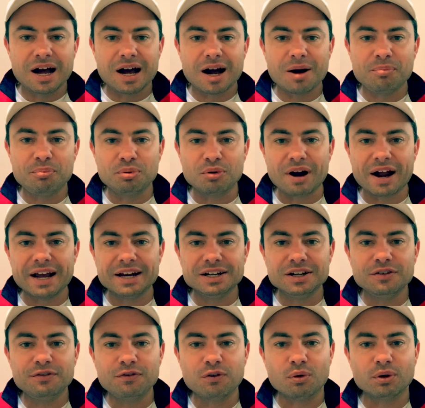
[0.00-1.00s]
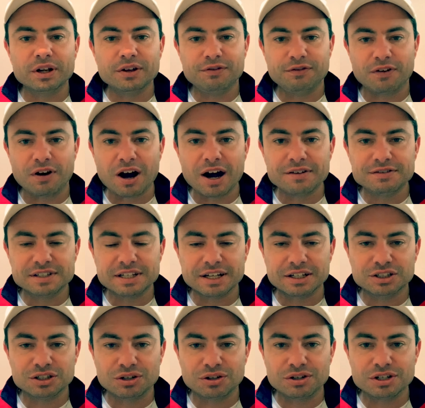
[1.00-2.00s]
a braided 45
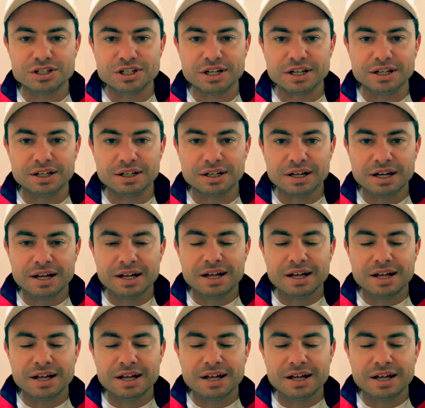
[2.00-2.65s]
technology.